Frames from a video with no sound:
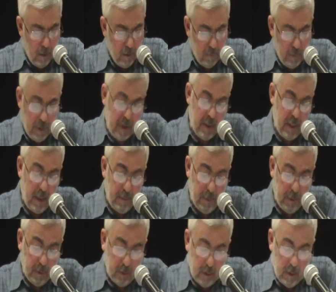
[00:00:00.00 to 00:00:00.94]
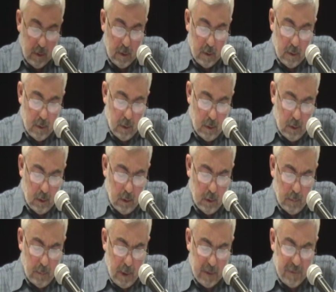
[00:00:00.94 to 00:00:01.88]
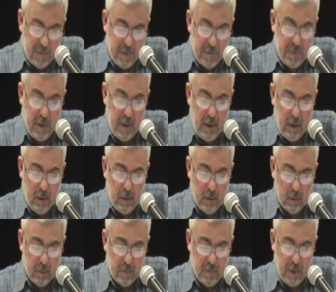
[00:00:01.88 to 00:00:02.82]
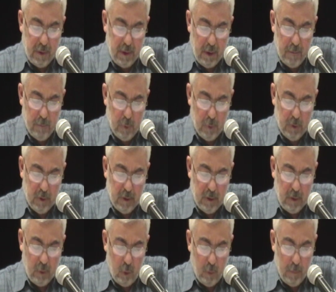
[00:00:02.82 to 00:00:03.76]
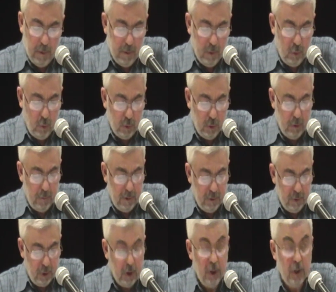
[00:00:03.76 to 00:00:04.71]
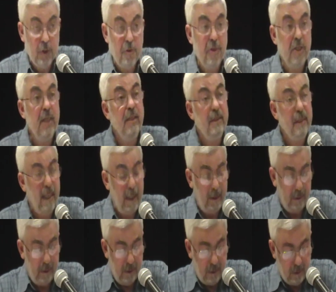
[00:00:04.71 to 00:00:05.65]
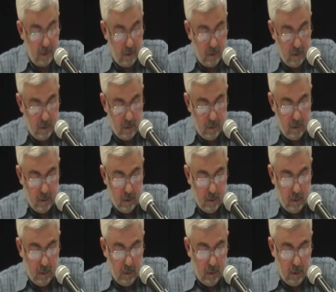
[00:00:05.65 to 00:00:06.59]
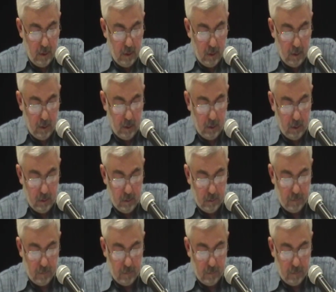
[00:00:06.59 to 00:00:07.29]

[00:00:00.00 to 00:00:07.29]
For example, about 15 very important and notable Turkish think tanks were